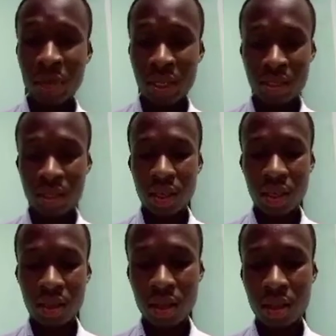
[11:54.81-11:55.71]
in
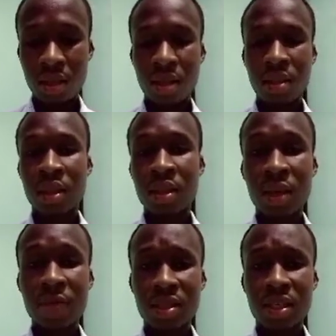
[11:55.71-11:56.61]
the
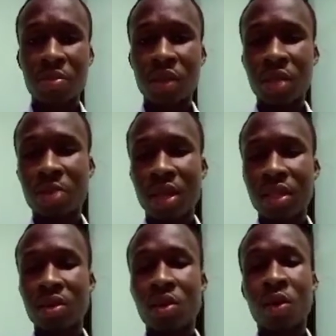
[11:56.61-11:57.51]
affected body part
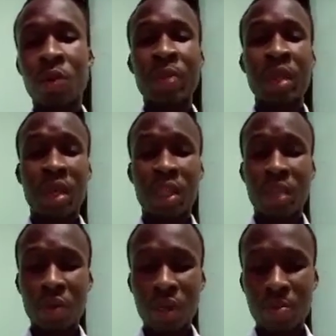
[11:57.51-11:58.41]
or in the body
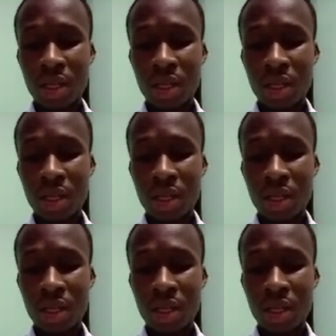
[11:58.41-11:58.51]
part.